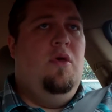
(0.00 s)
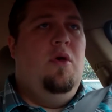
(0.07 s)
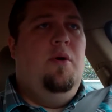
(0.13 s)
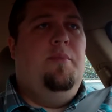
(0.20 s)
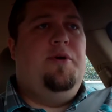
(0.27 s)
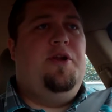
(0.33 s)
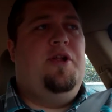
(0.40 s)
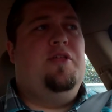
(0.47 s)

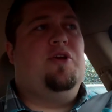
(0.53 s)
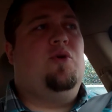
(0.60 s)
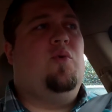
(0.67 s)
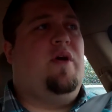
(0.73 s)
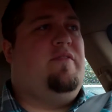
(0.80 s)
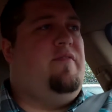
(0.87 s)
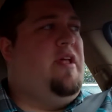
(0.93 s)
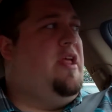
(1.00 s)
put another
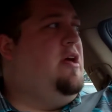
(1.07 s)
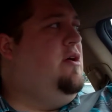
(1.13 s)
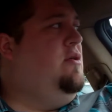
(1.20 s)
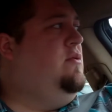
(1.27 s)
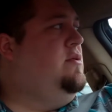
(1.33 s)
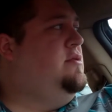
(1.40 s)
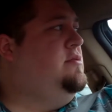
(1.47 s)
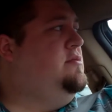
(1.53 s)
quick
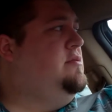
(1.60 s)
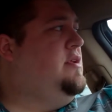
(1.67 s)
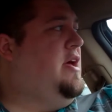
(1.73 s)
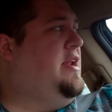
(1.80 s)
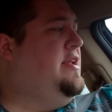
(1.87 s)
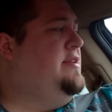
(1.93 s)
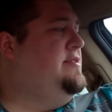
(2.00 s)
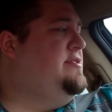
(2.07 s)
video and
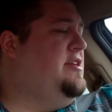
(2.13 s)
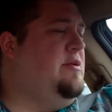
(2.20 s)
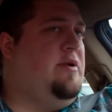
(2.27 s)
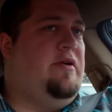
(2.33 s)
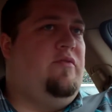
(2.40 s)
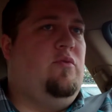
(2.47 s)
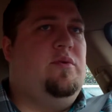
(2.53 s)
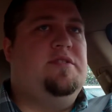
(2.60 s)
kind of see what
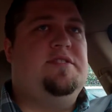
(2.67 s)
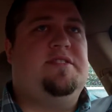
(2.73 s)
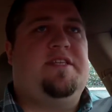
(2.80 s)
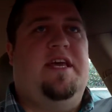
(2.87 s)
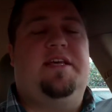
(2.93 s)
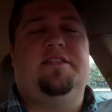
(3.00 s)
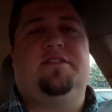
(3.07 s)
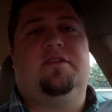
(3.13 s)
everyone's
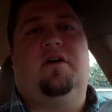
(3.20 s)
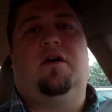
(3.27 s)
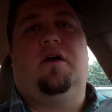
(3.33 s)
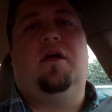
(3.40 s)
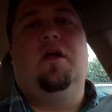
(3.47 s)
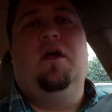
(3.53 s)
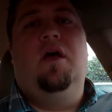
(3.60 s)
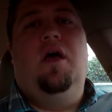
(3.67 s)
tastes
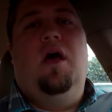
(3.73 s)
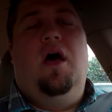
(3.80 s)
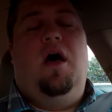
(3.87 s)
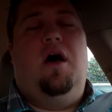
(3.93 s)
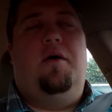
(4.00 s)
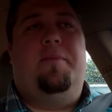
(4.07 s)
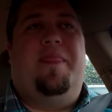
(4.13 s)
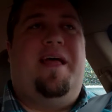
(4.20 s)
are.
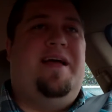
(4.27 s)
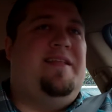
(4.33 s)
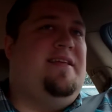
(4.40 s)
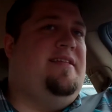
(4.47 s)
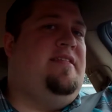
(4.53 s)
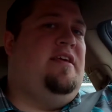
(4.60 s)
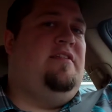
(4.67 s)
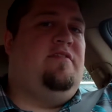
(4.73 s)
I
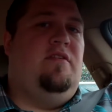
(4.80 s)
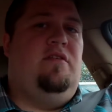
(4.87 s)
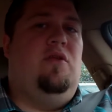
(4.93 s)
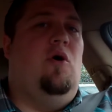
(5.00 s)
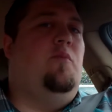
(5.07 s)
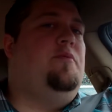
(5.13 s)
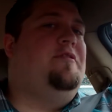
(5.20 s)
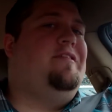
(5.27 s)
did these in
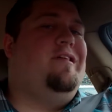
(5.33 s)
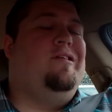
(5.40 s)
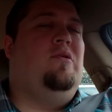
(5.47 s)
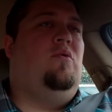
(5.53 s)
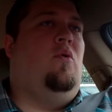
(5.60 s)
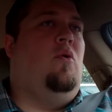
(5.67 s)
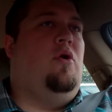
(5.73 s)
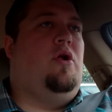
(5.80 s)
no particular
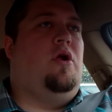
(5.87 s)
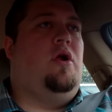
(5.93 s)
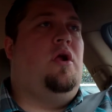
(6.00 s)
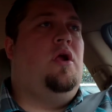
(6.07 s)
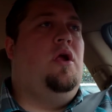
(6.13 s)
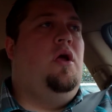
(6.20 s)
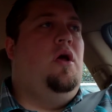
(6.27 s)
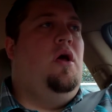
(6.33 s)

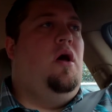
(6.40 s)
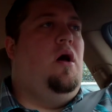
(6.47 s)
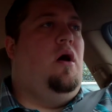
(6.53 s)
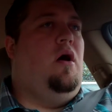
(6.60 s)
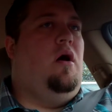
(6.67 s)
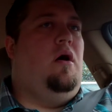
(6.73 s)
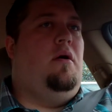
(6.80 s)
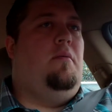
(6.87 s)
order.
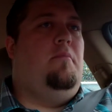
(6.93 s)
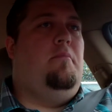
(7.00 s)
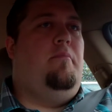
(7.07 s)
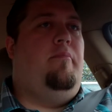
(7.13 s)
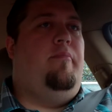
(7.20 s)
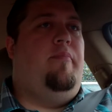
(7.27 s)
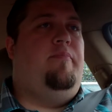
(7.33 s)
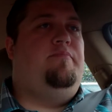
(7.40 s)

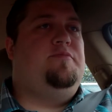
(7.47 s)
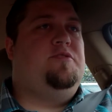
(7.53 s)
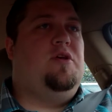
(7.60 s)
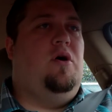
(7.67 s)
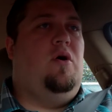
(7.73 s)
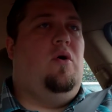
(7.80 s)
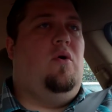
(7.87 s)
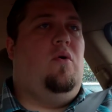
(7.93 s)

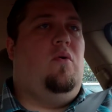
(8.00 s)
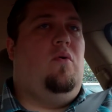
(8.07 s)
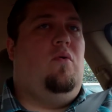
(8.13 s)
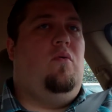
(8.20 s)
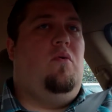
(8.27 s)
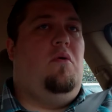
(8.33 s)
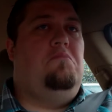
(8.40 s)
So